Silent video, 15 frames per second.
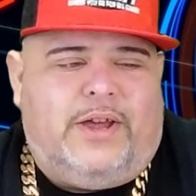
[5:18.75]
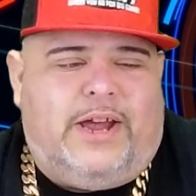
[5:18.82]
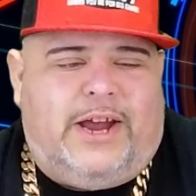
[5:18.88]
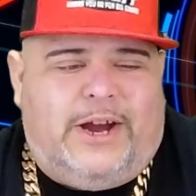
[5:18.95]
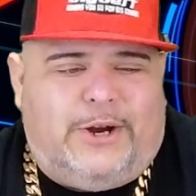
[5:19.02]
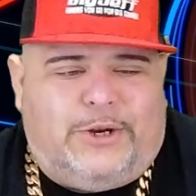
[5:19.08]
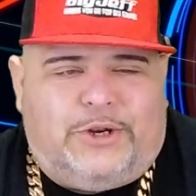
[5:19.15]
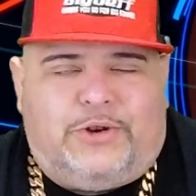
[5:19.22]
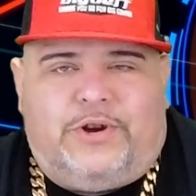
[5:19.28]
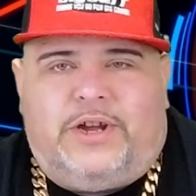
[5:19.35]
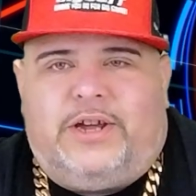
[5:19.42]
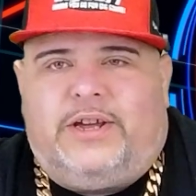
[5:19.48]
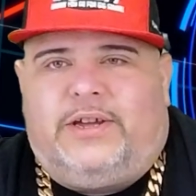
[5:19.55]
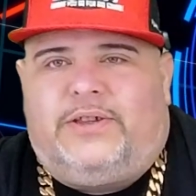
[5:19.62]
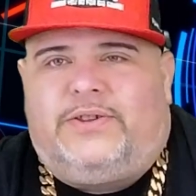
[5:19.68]
Hair
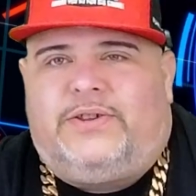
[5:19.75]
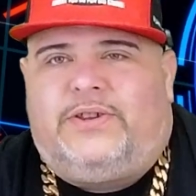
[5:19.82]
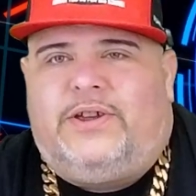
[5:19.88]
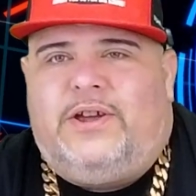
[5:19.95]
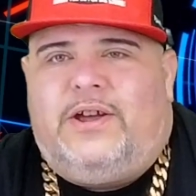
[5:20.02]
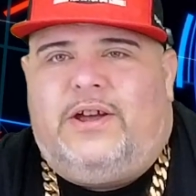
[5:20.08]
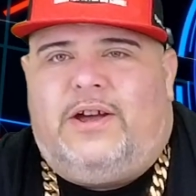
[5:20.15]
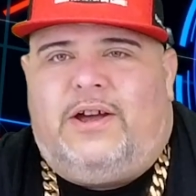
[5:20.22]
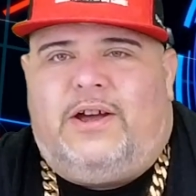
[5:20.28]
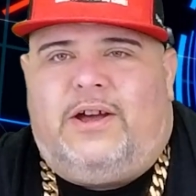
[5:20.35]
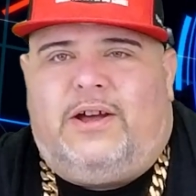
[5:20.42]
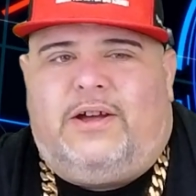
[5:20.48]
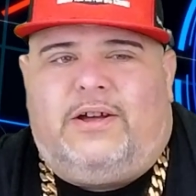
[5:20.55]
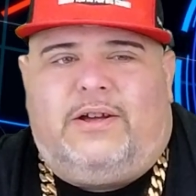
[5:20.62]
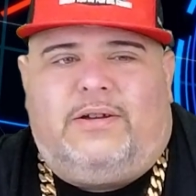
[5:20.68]
Tricks,
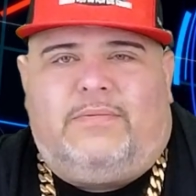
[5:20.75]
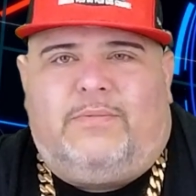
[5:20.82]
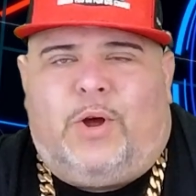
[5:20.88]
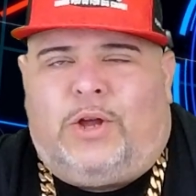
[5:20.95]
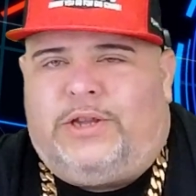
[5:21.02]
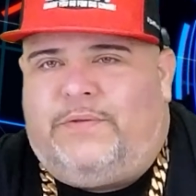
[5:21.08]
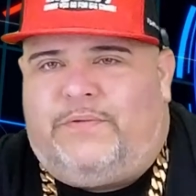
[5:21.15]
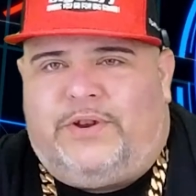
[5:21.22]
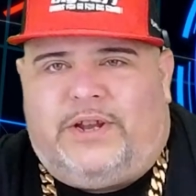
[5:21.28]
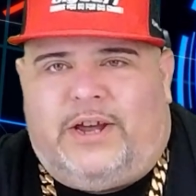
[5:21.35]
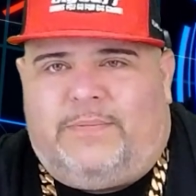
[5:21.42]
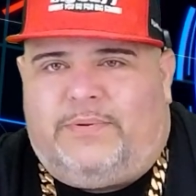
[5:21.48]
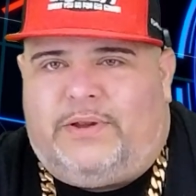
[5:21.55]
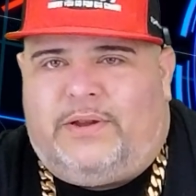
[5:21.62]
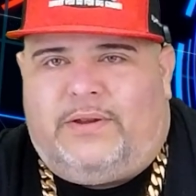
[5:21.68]
all different
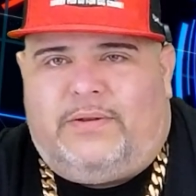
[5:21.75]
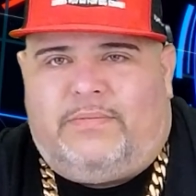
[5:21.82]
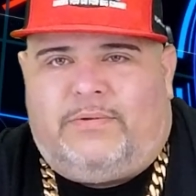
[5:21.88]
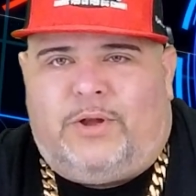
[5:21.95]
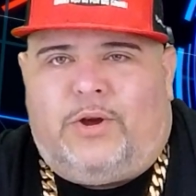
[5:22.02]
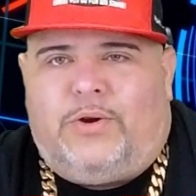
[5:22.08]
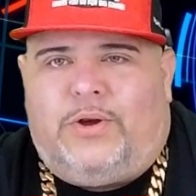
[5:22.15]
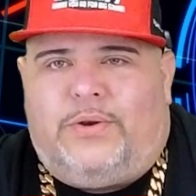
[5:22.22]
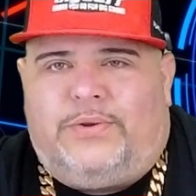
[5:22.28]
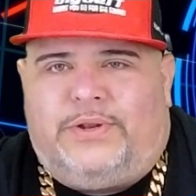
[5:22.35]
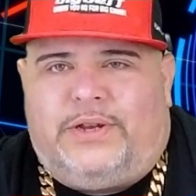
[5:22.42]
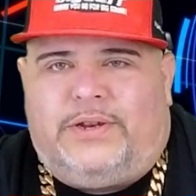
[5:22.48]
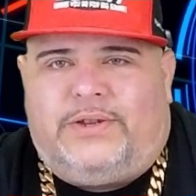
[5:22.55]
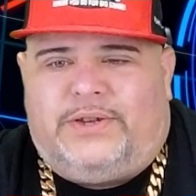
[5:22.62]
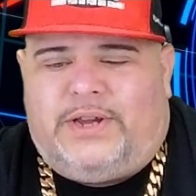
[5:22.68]
types of logos
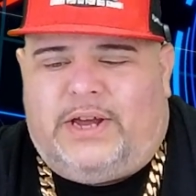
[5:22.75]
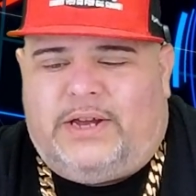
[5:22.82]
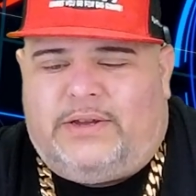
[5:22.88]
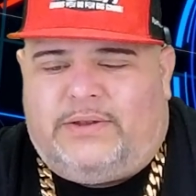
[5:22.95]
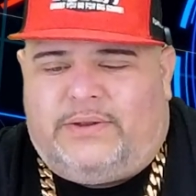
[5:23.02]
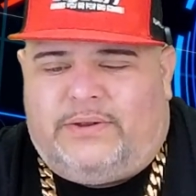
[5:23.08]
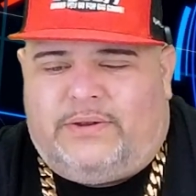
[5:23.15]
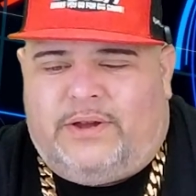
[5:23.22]
and sayings.